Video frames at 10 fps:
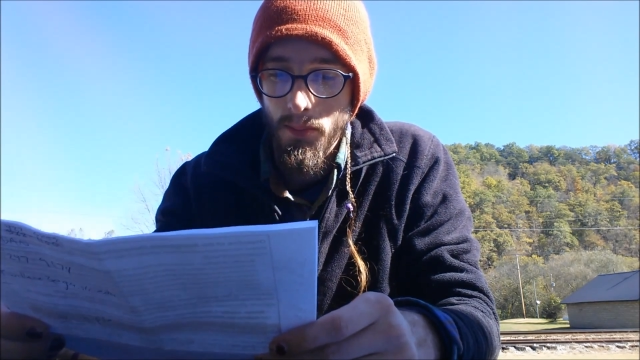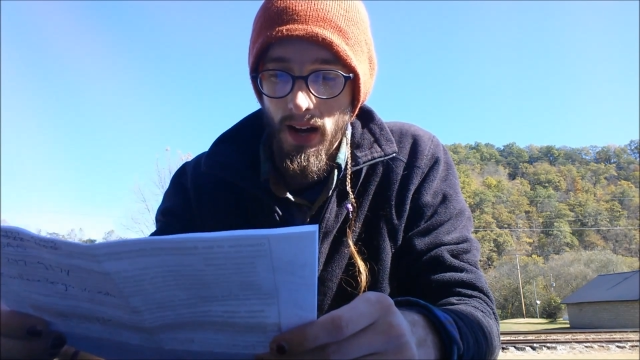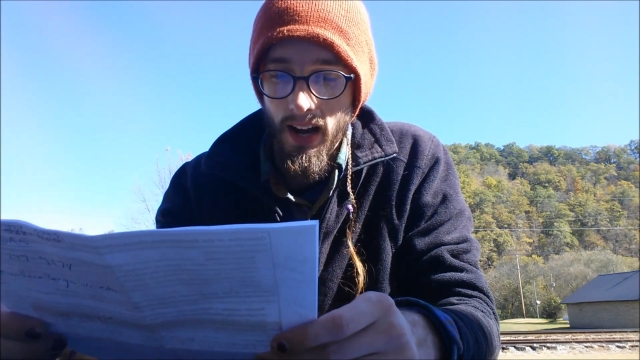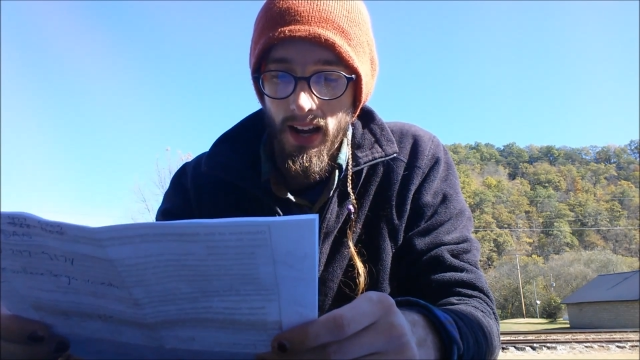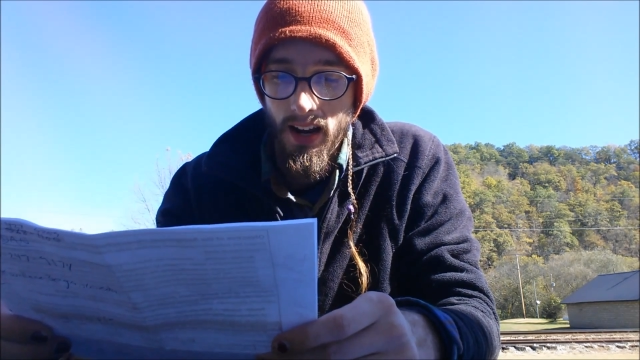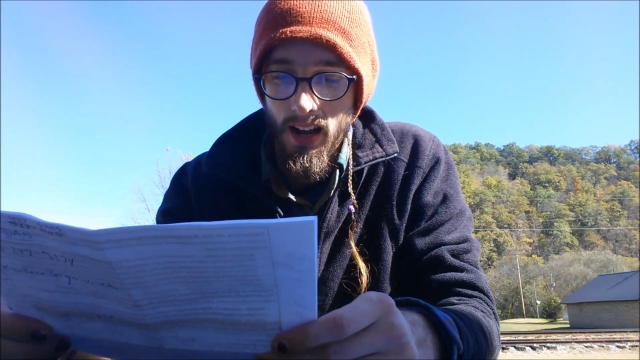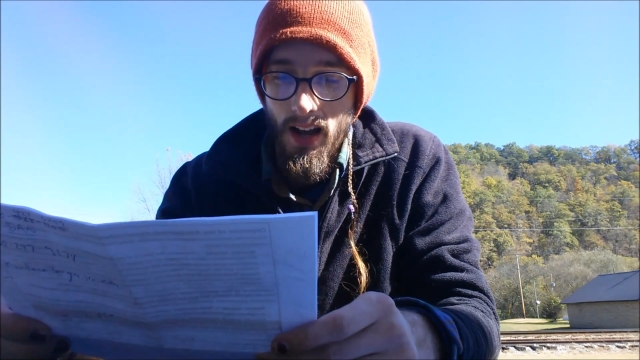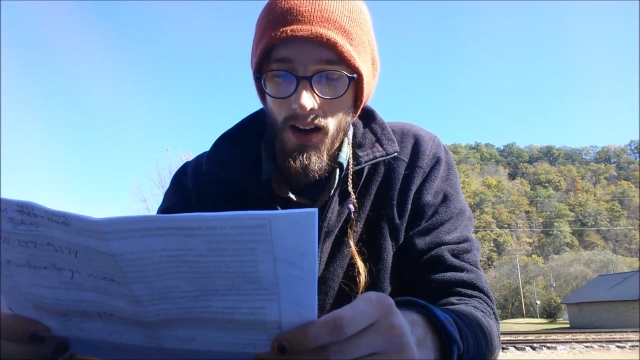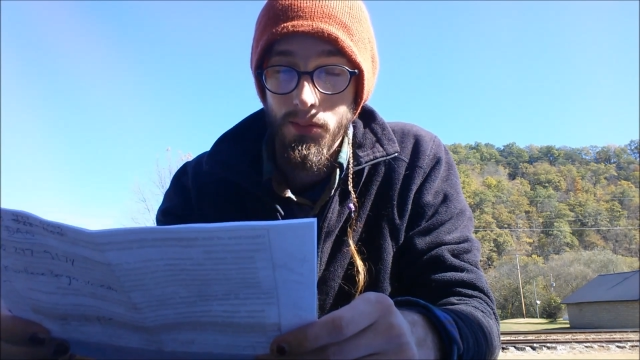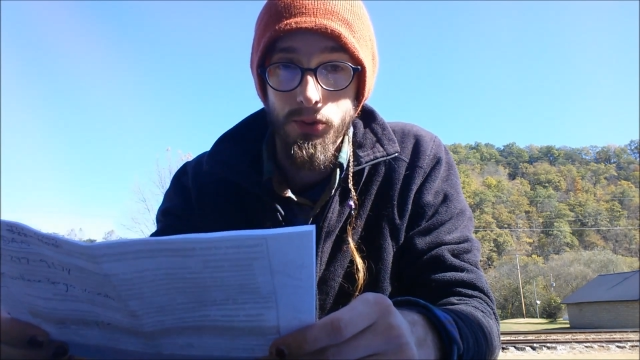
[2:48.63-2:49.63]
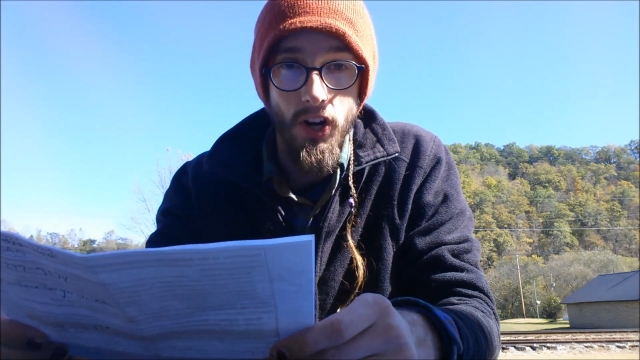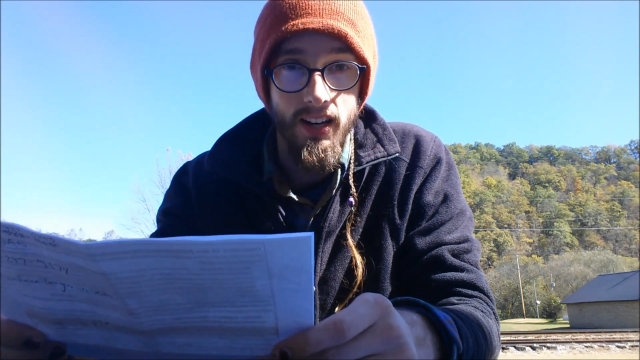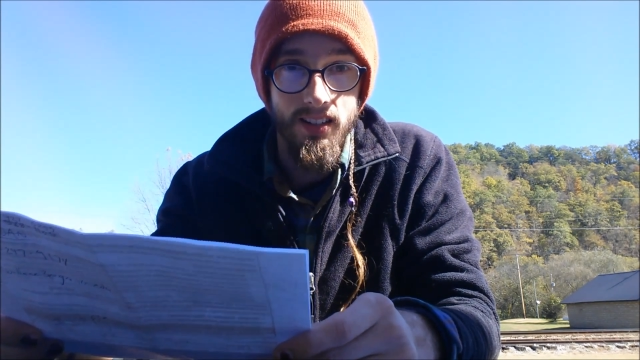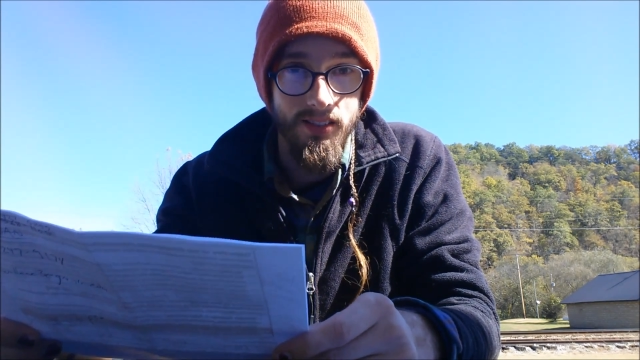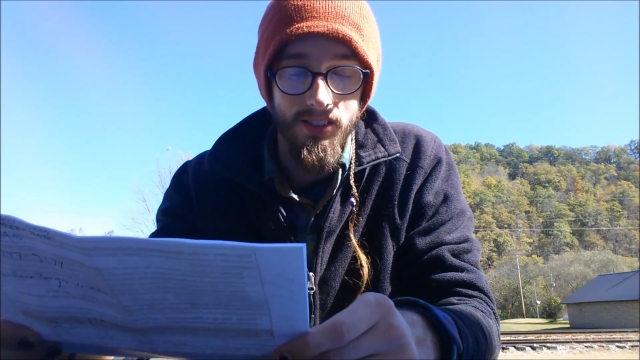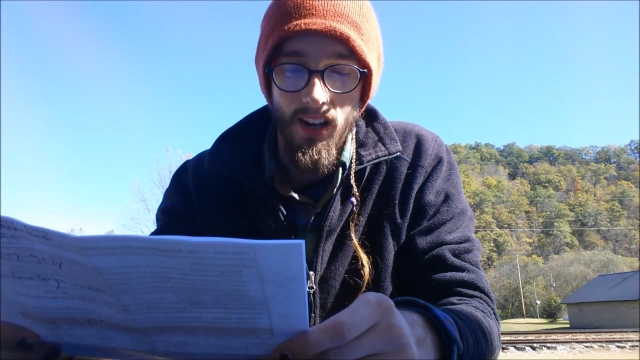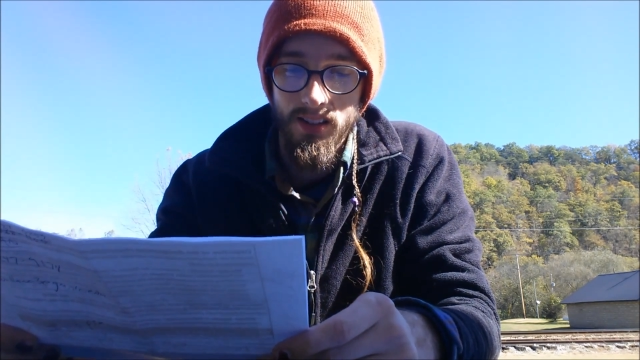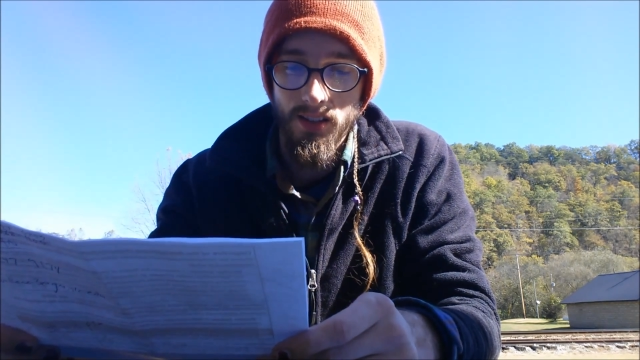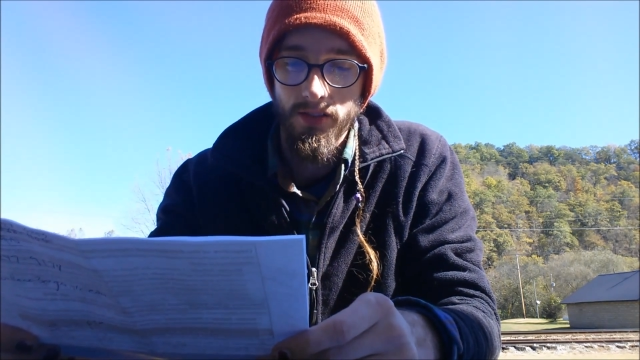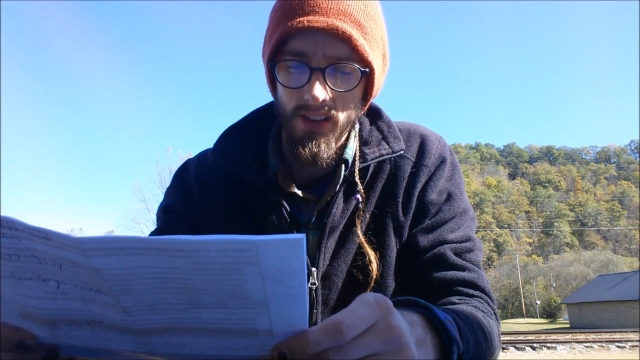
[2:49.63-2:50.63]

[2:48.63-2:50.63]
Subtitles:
my objectives as a